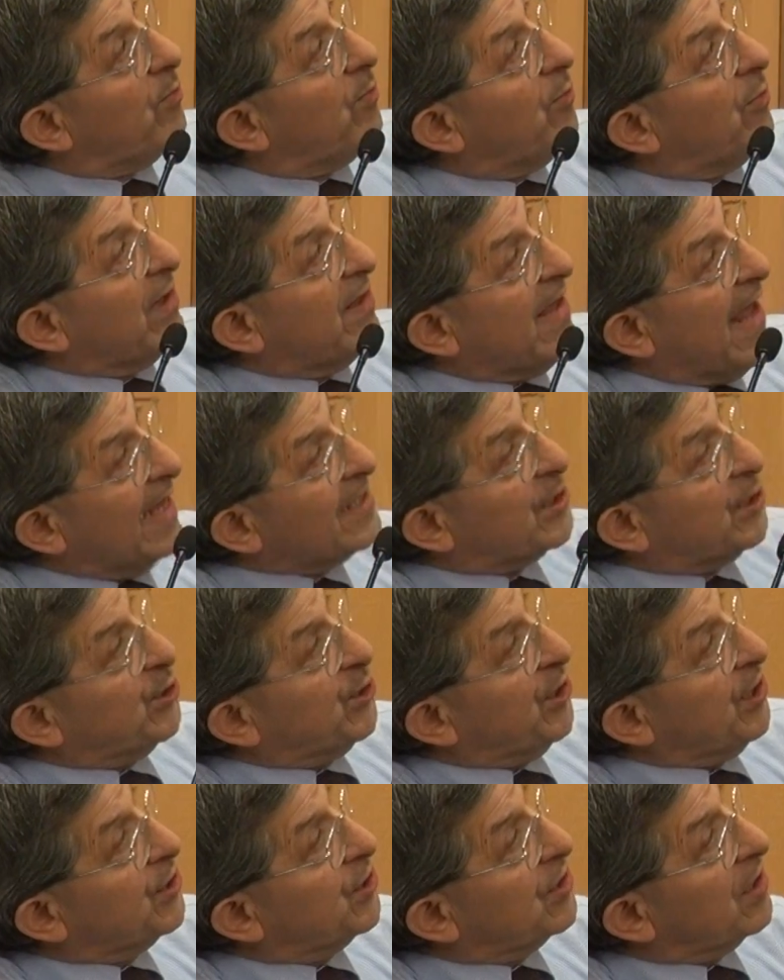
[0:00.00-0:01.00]
With that
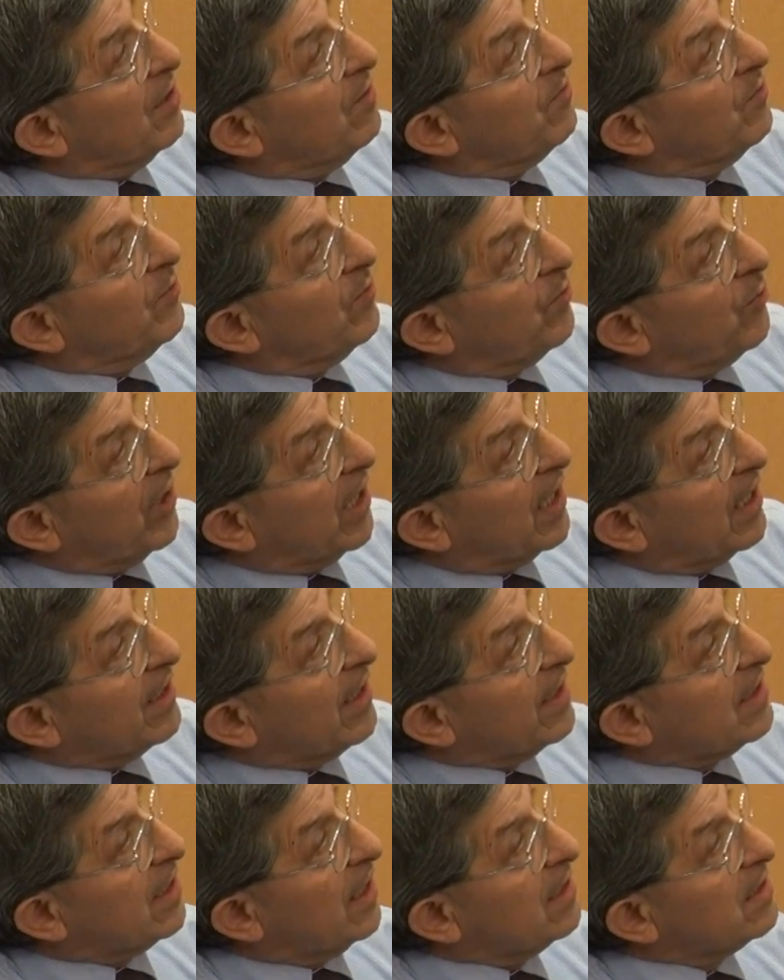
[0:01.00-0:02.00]
system, we can
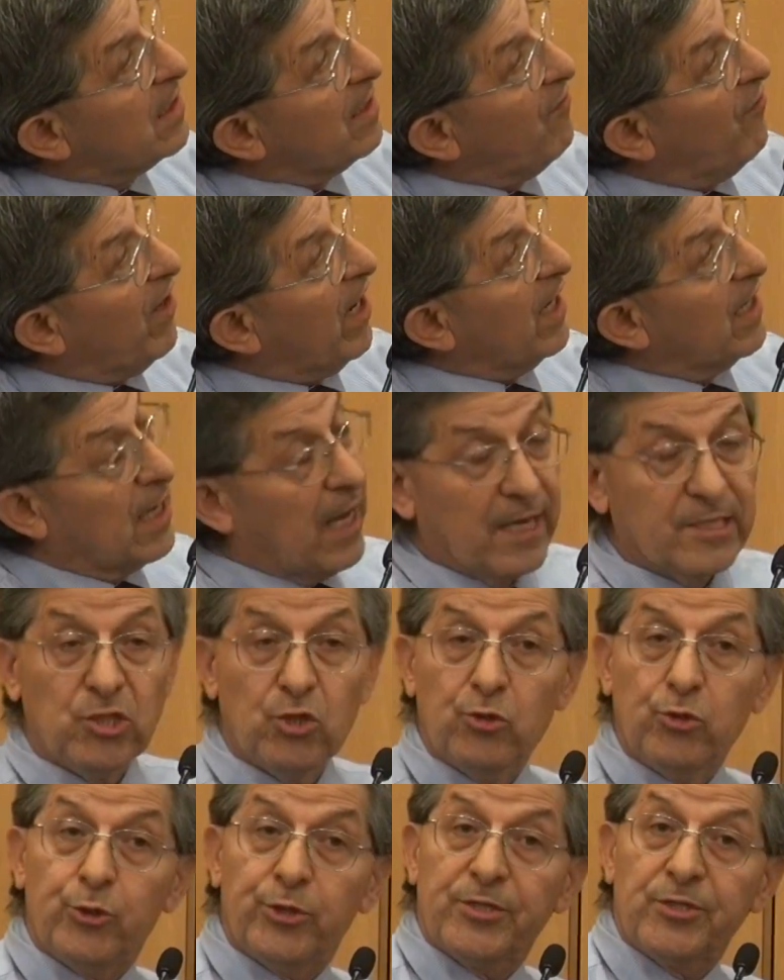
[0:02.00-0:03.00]
identify
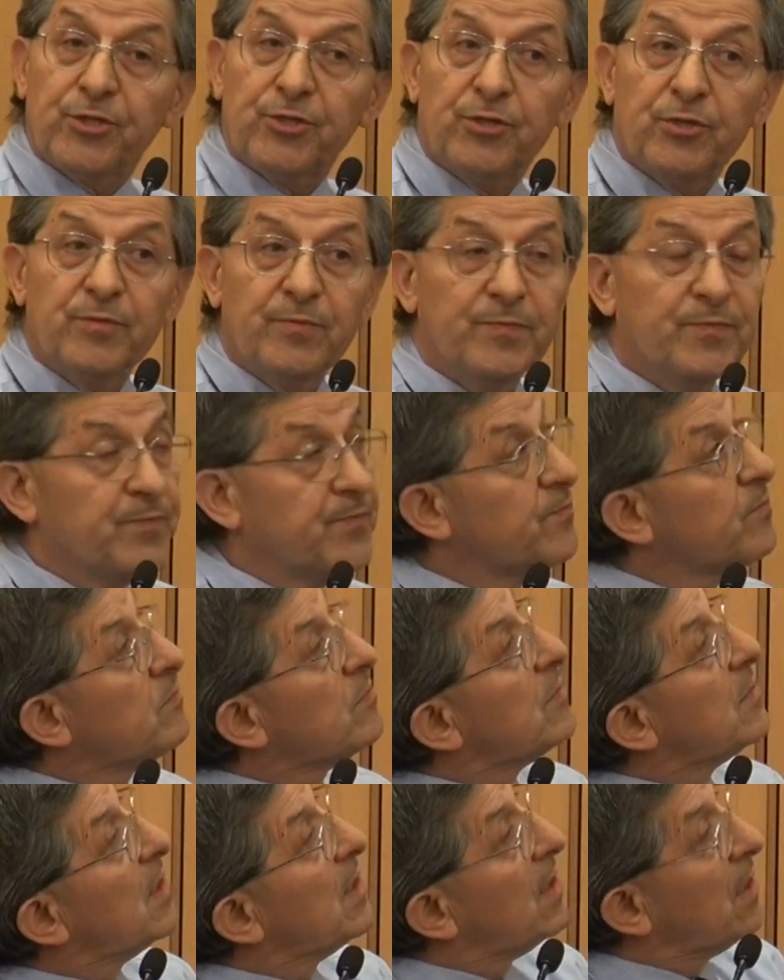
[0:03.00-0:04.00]
land uses,
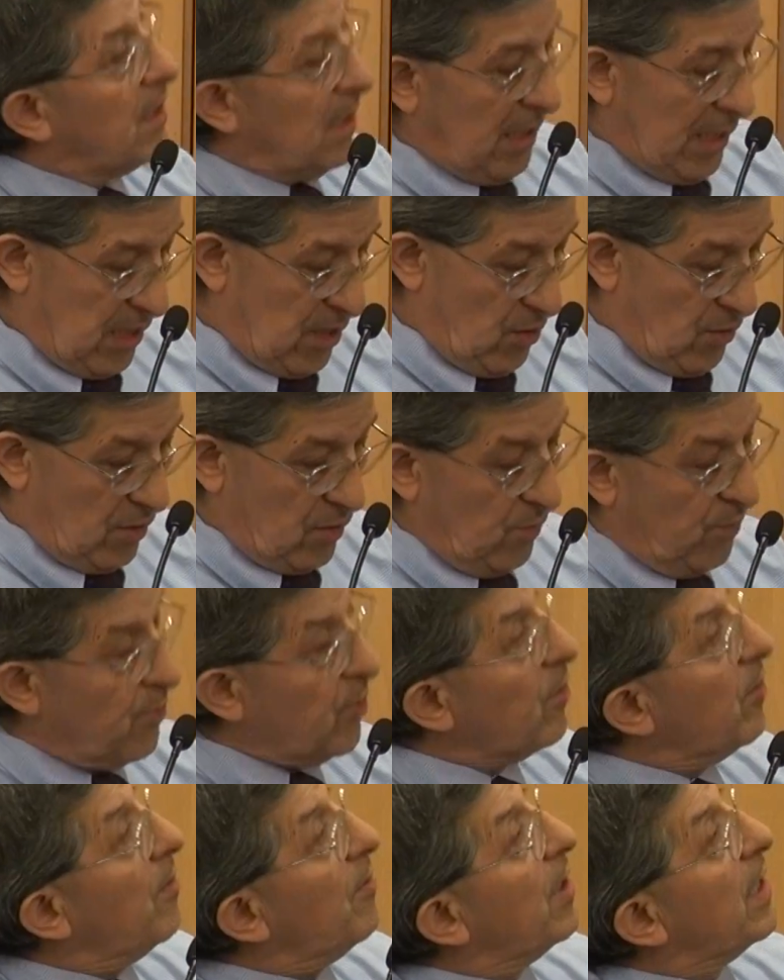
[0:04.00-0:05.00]
and you could
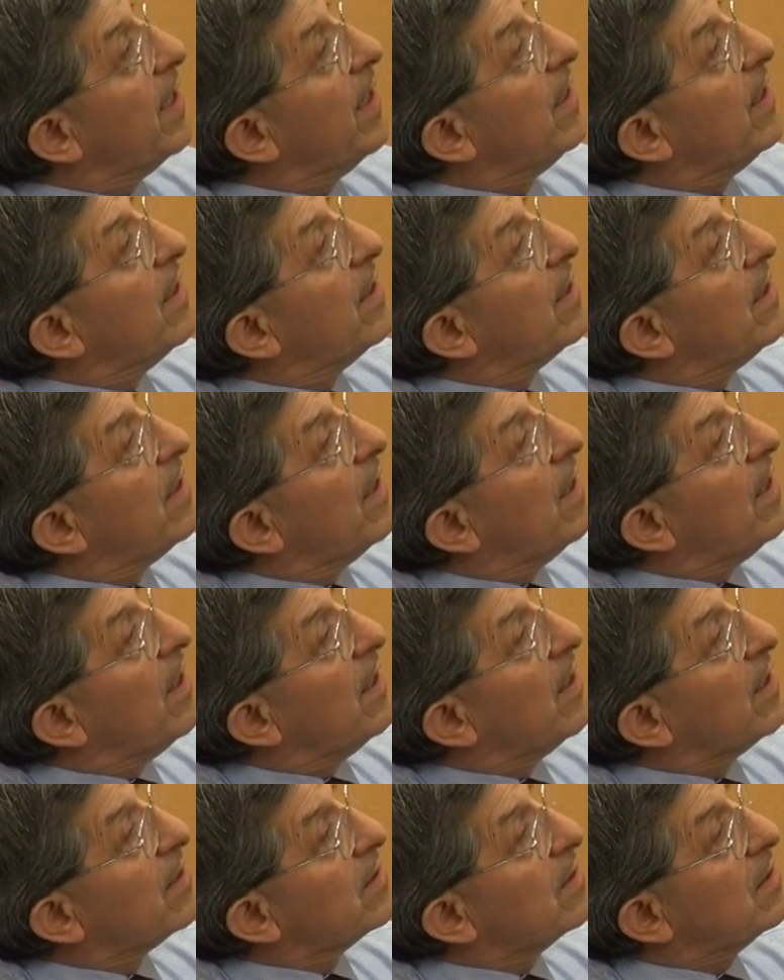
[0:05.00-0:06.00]
probably
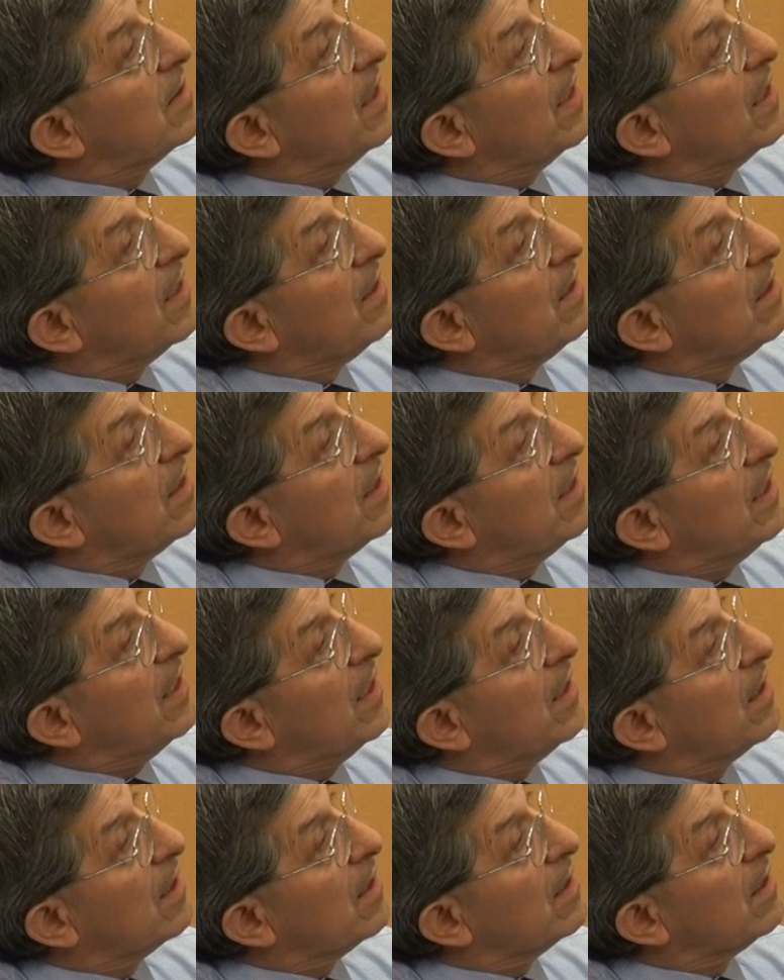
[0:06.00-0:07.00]
take a look
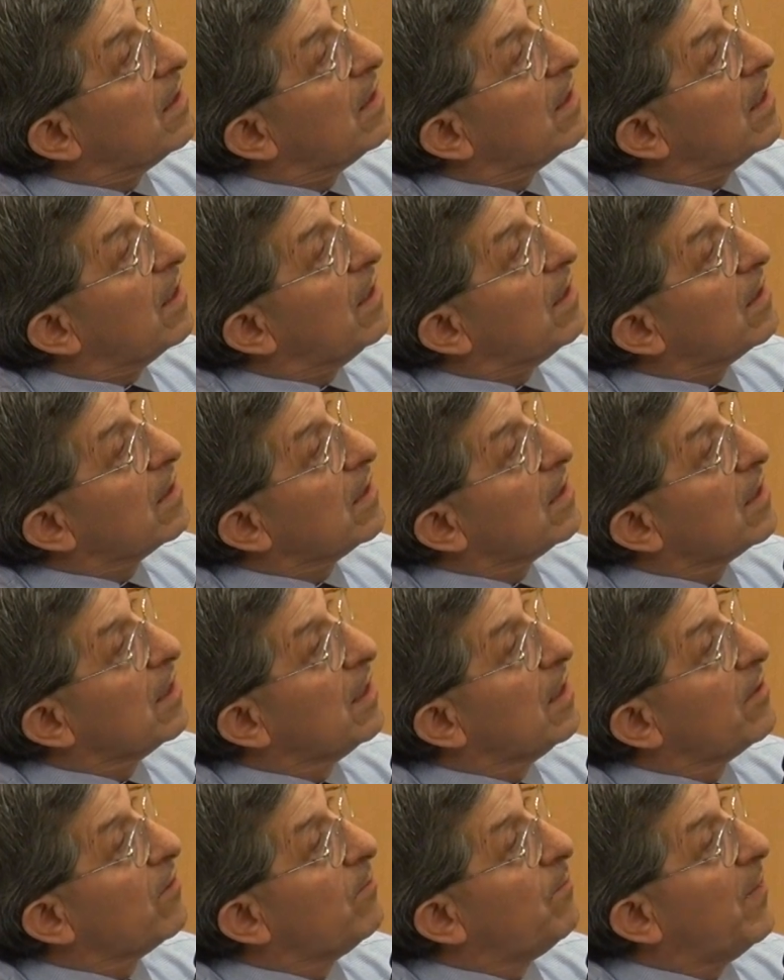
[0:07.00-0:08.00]
here on the corner, a
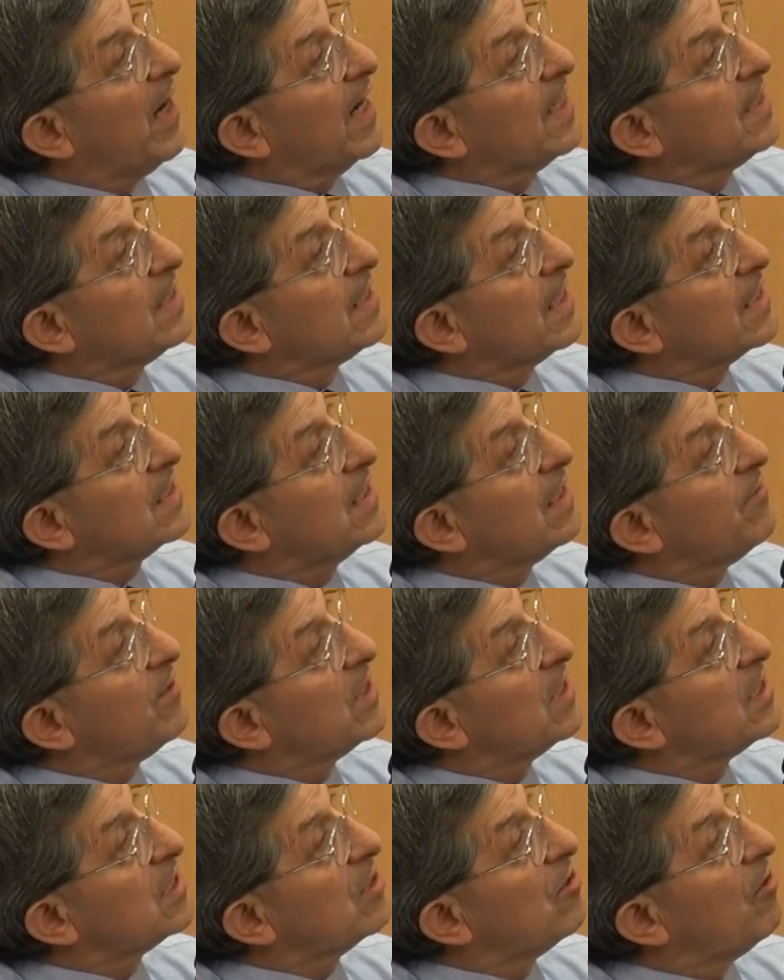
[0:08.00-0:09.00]
lot of mining
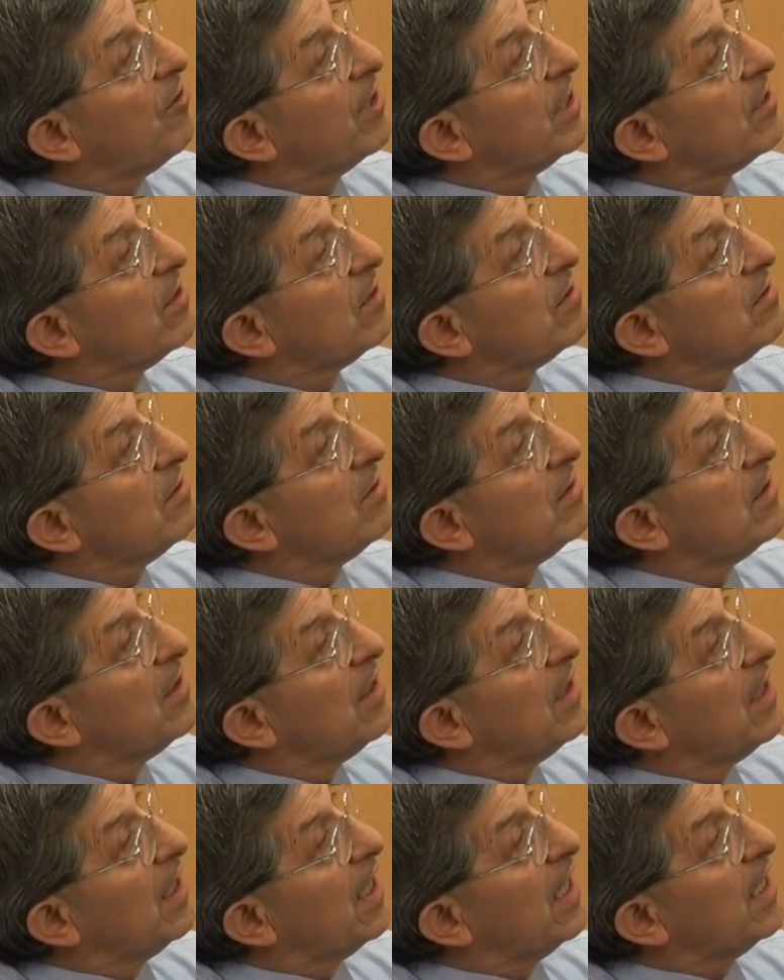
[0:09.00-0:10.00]
activities going on
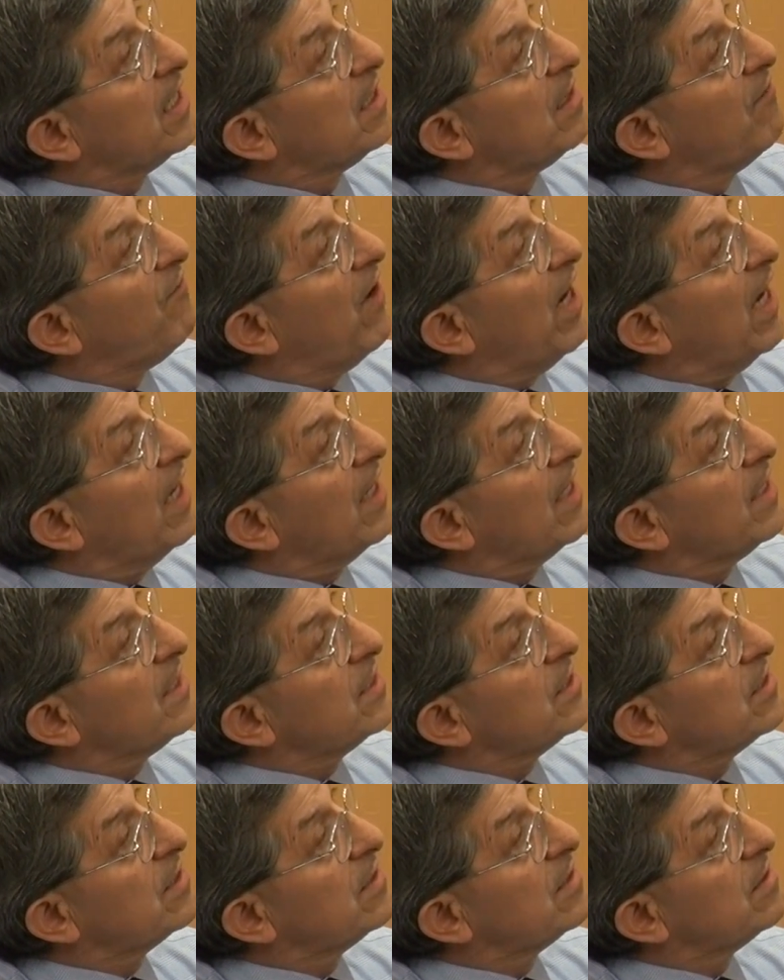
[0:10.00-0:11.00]
in the
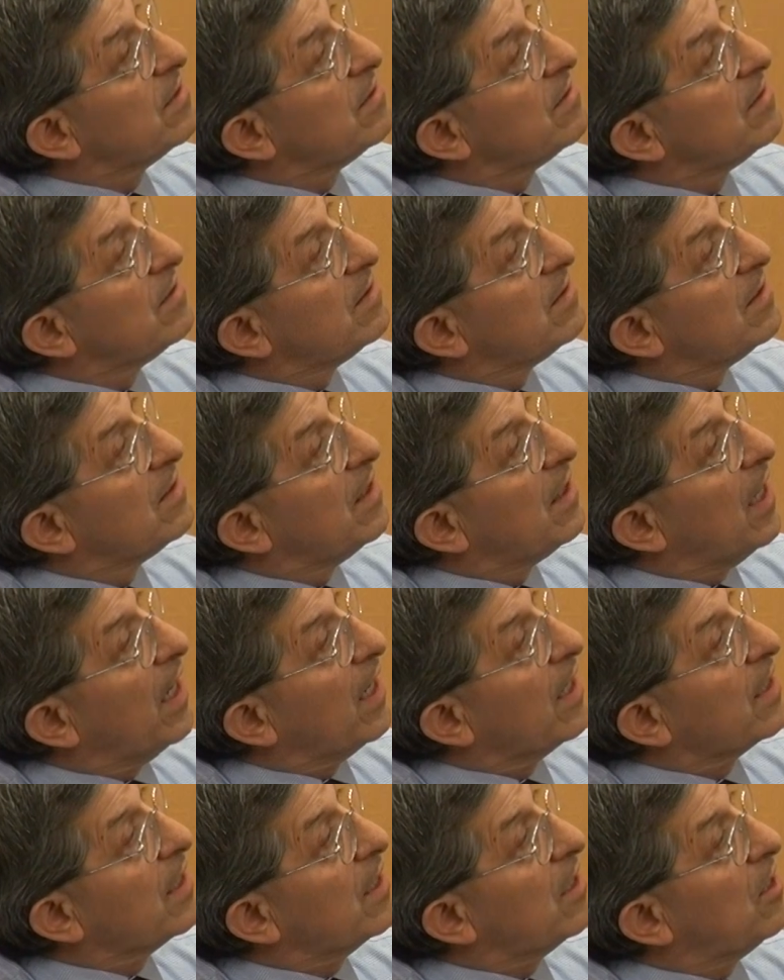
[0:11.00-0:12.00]
valleys,
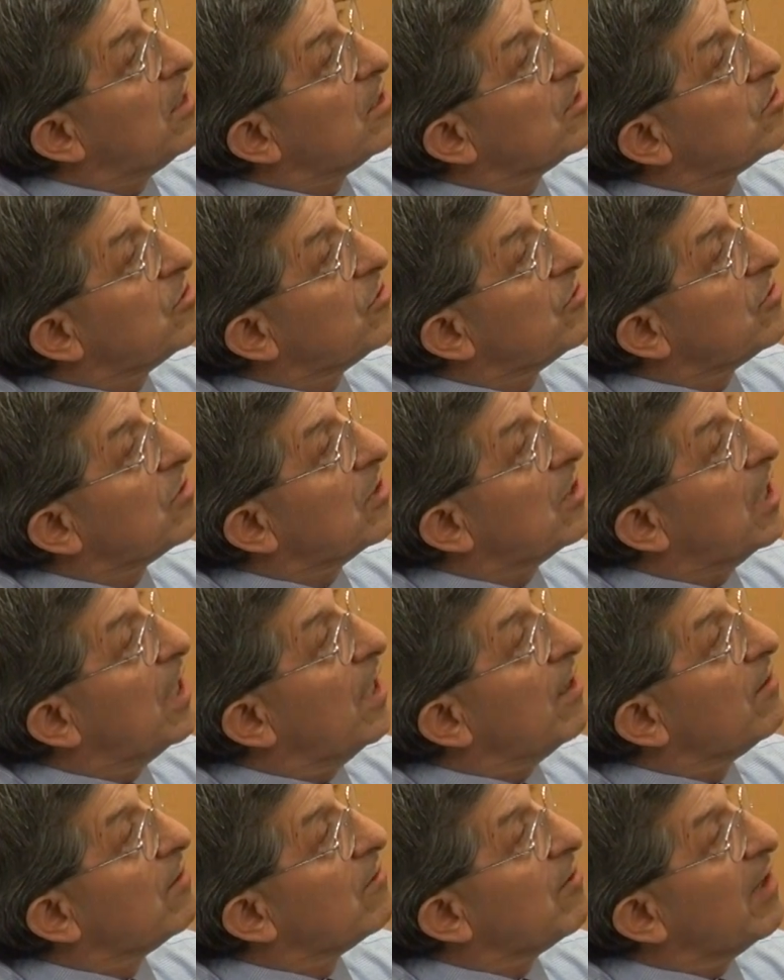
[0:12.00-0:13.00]
agriculture, cattle